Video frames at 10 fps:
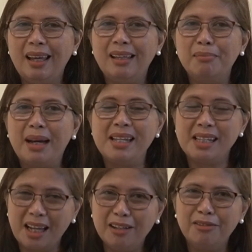and
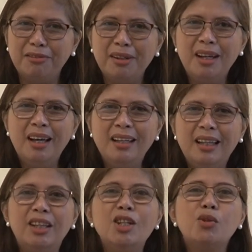myself,
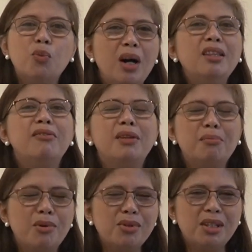that is one of the
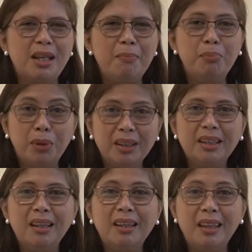most
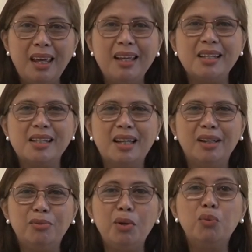important things
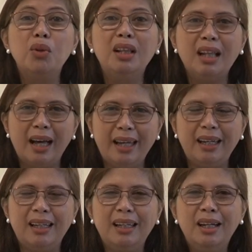that we would
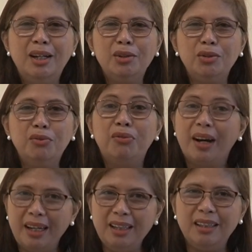like to
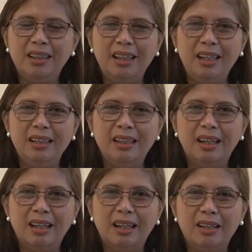find in
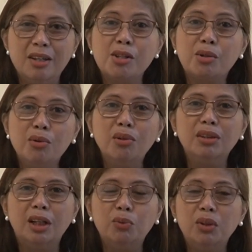the
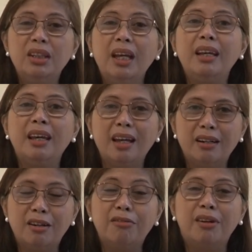school that would take
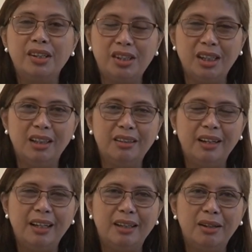care of our
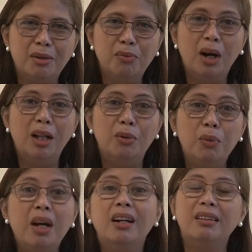children while
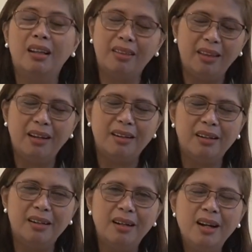we are not
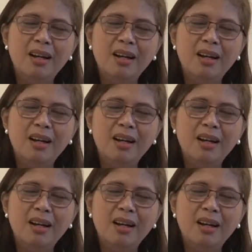there.